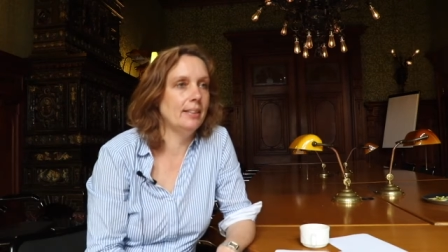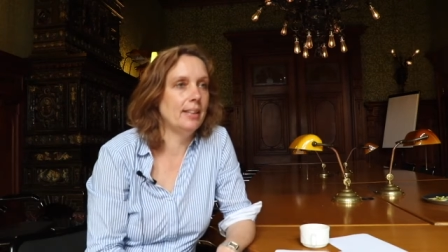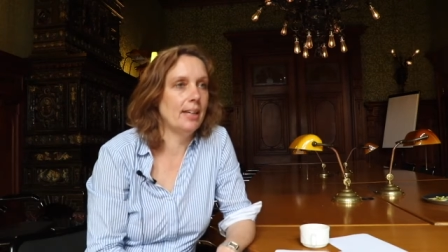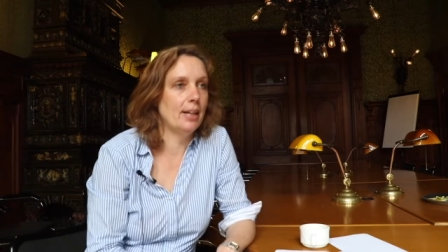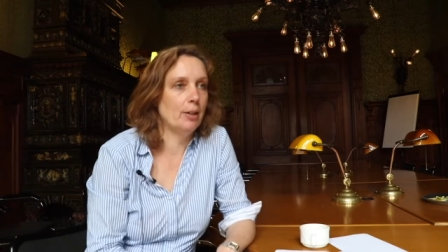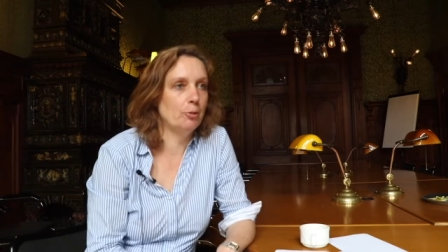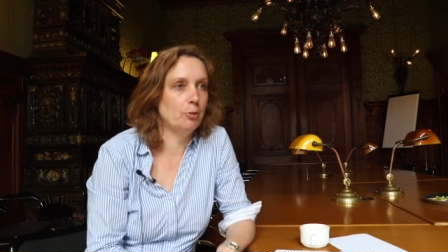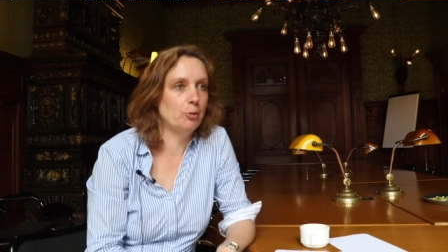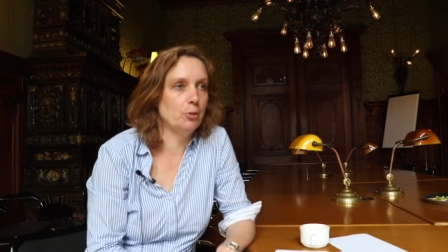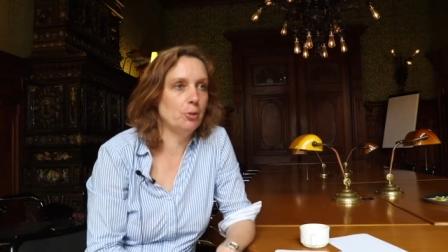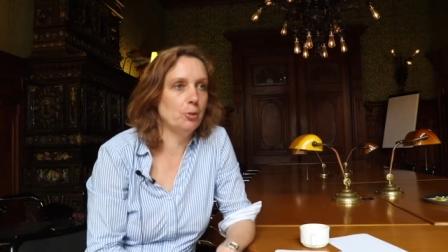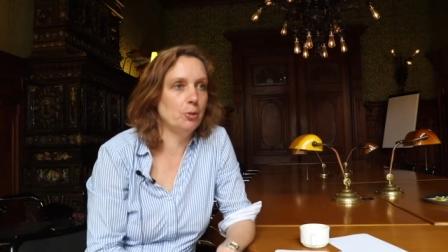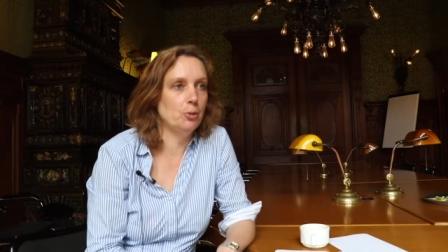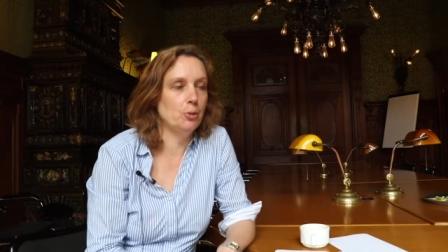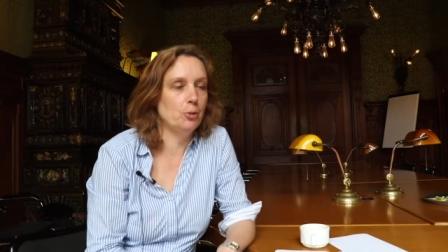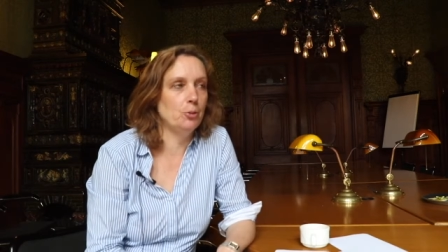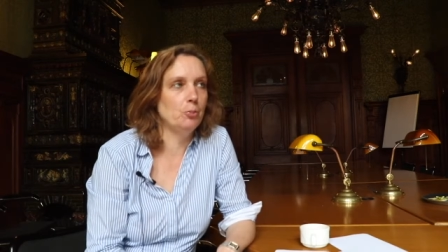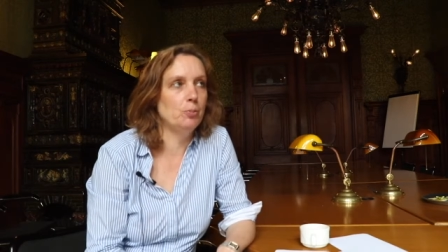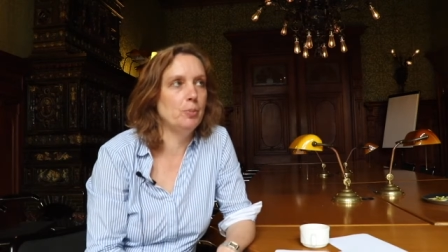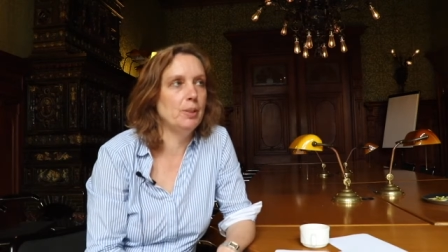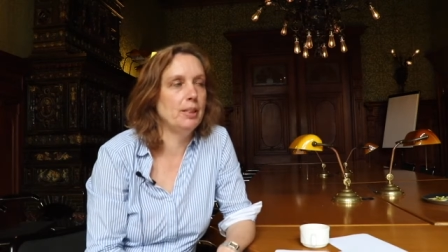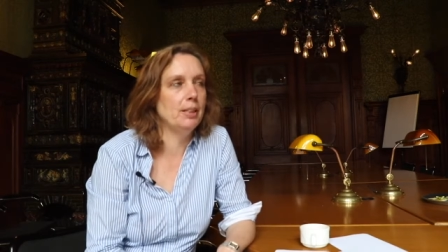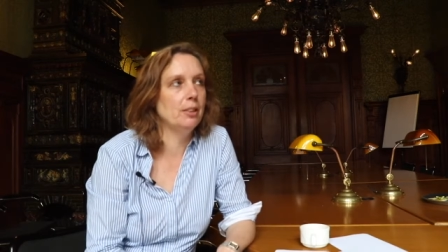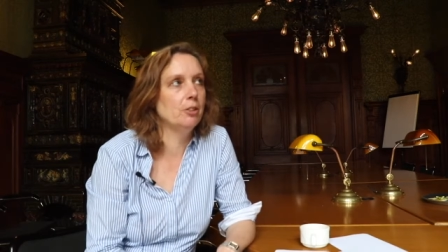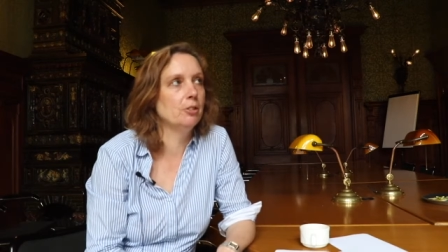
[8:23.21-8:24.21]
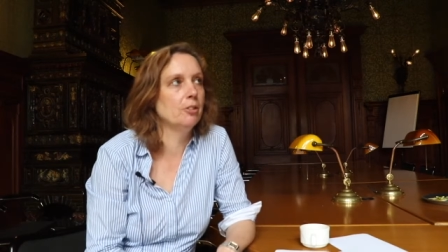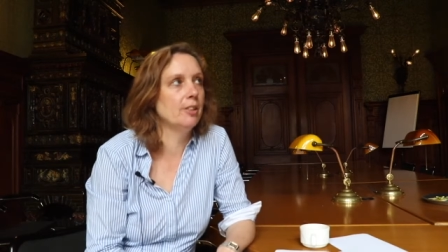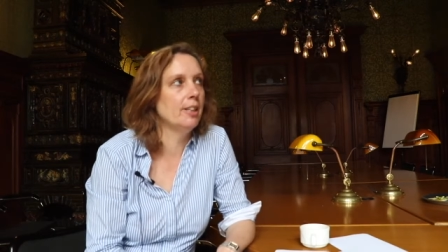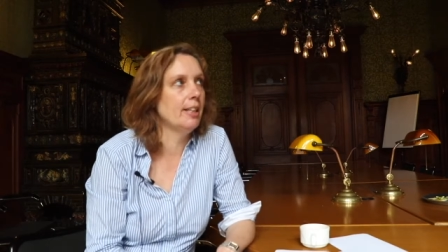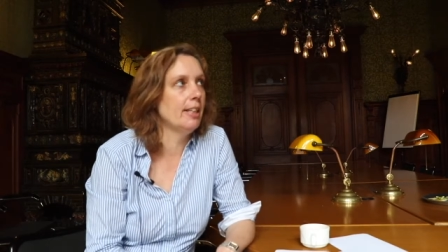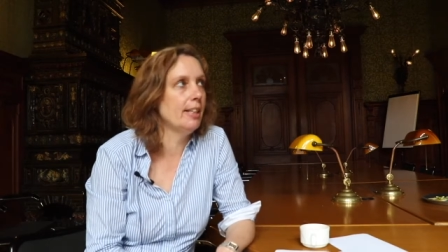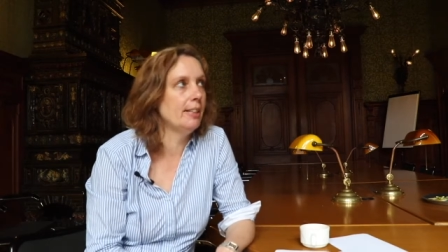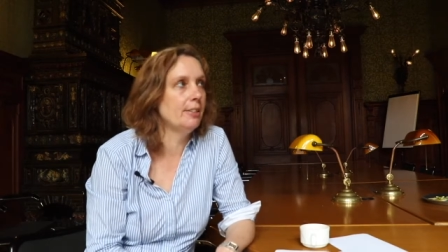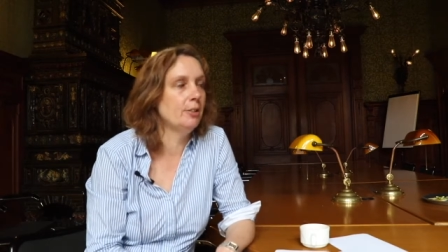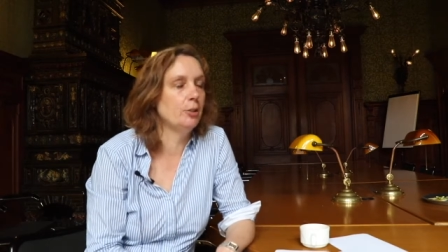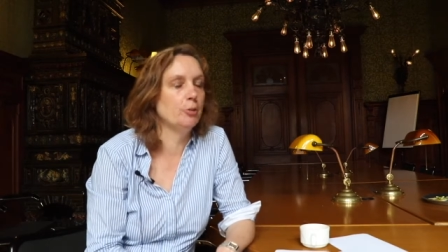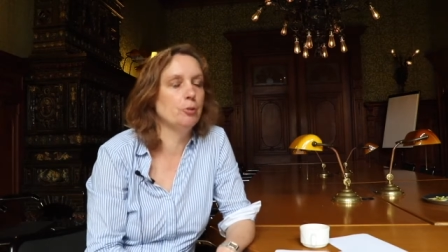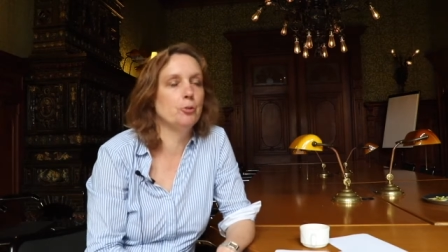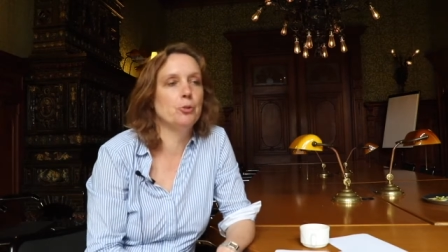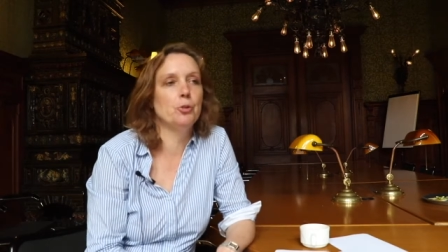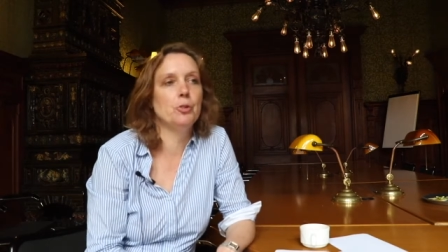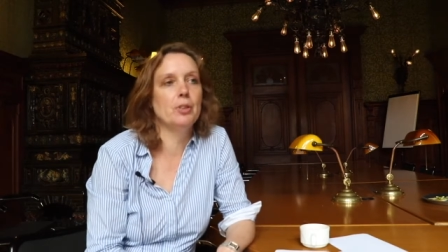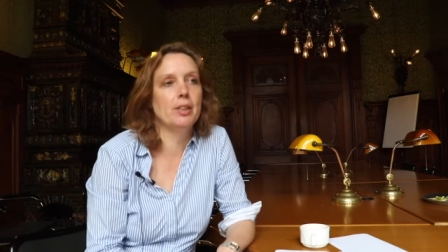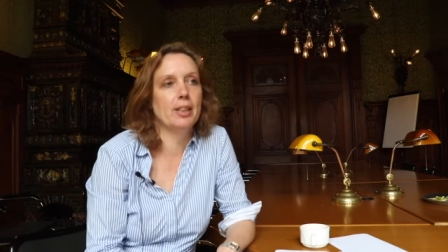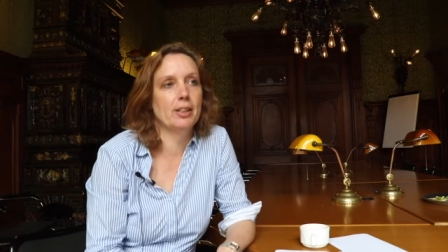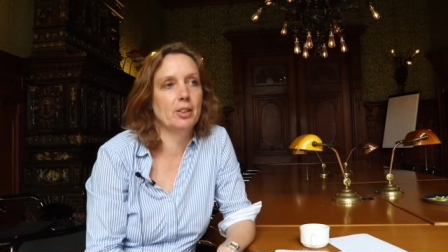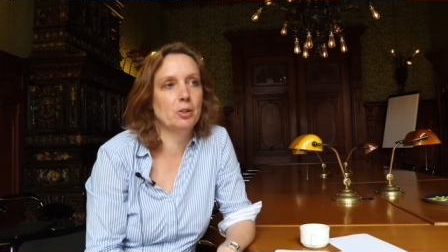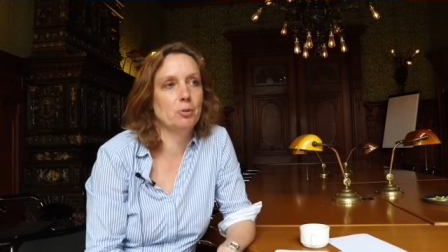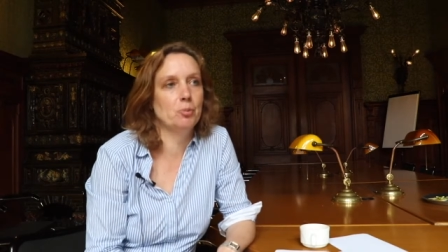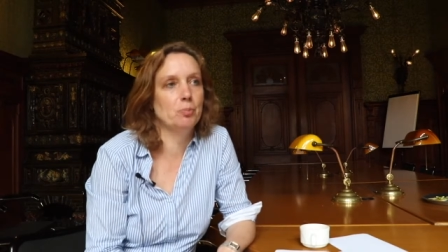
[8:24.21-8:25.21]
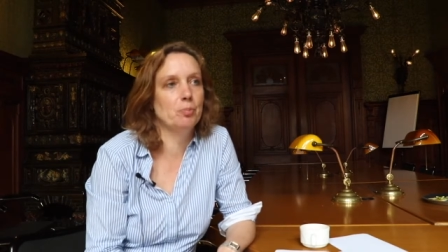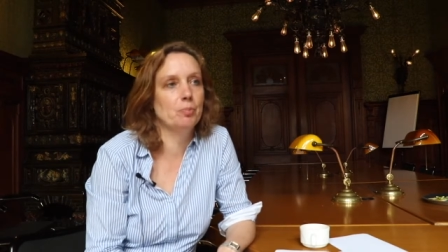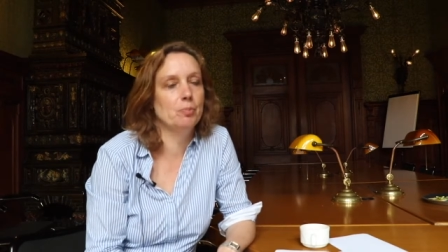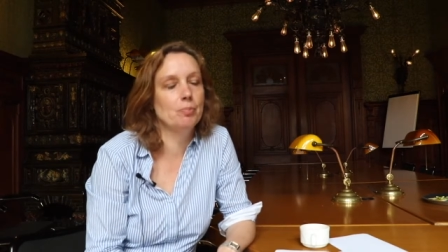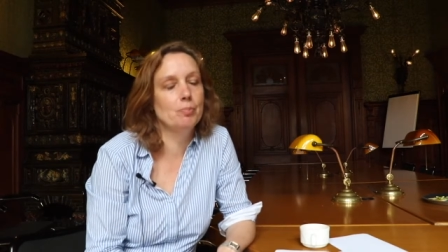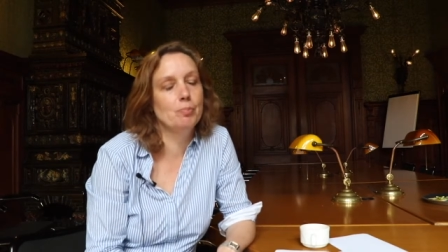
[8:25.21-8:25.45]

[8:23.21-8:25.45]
you have to be creative to catch